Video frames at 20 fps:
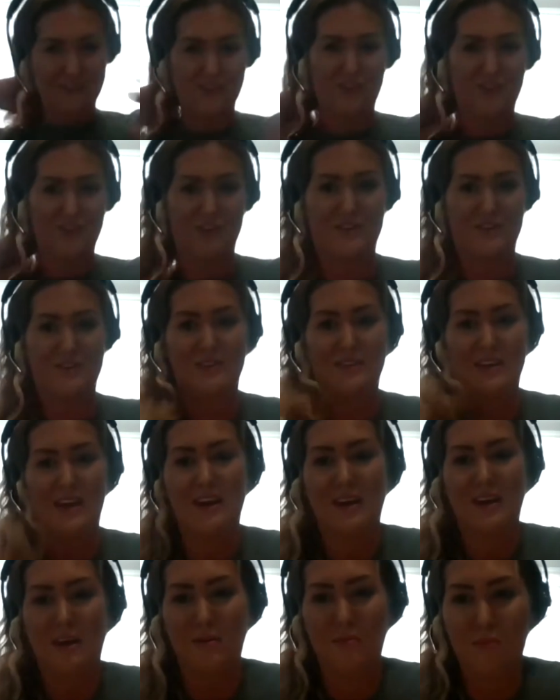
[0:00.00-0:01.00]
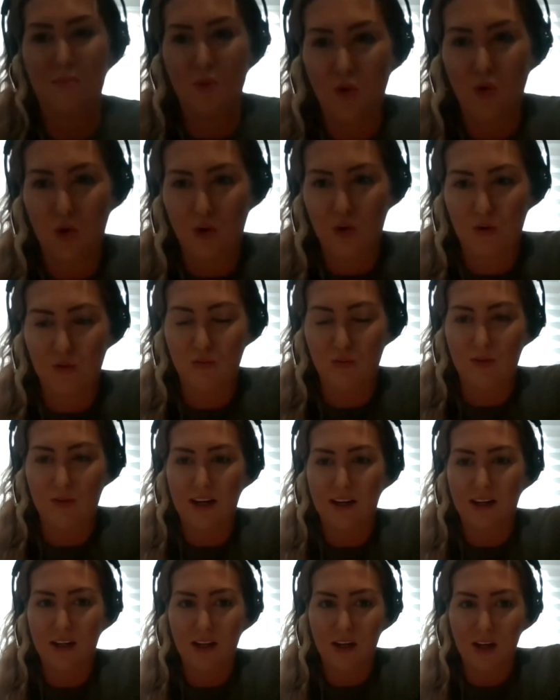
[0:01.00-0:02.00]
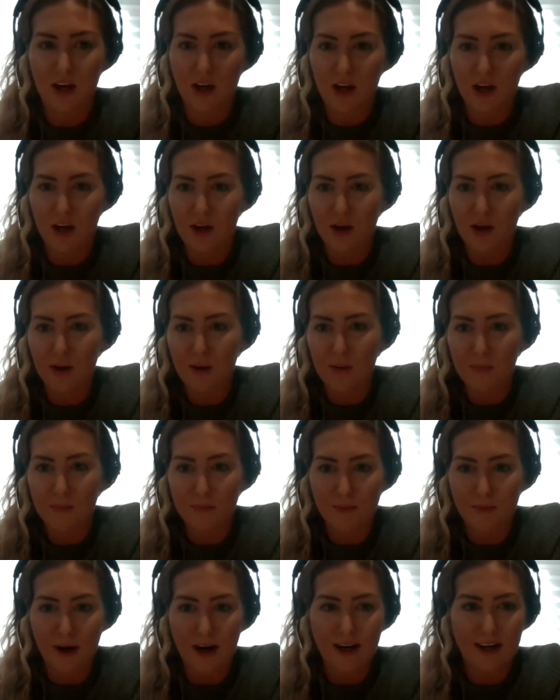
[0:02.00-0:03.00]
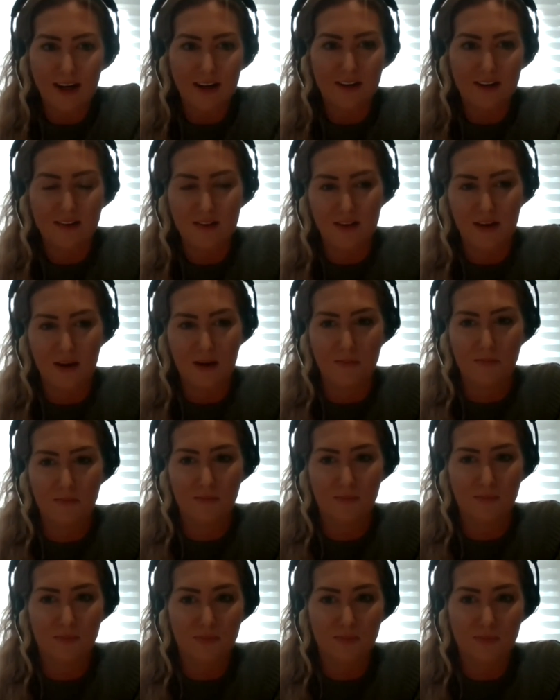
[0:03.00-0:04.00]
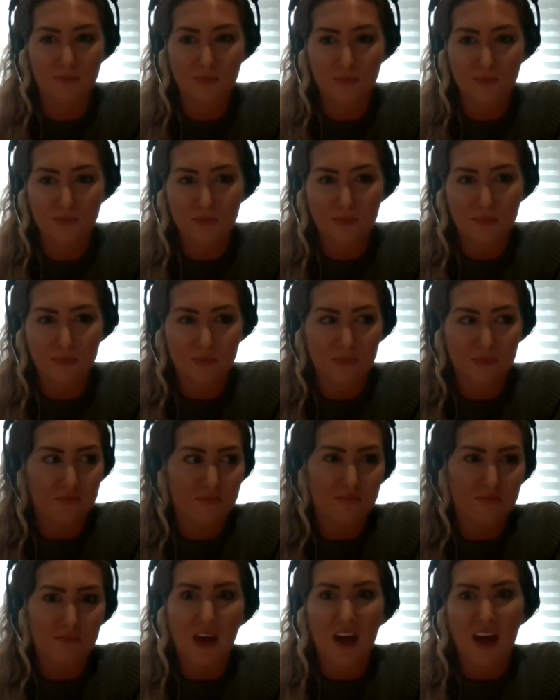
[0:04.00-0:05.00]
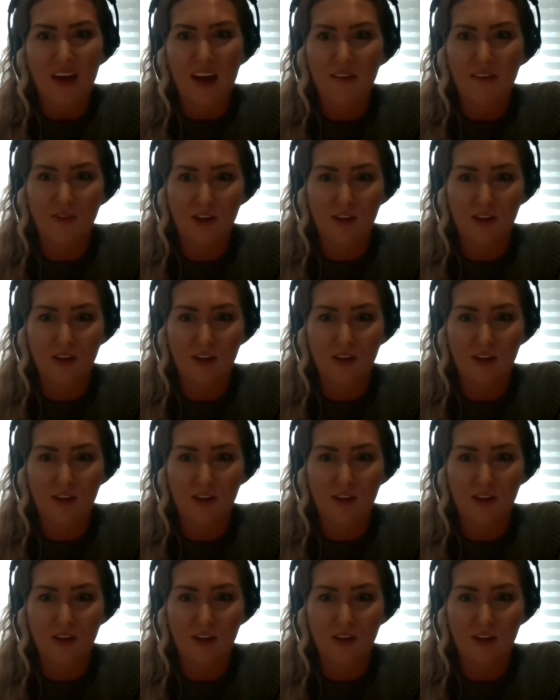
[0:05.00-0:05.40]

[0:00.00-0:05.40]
just taking more regular breaks, um, having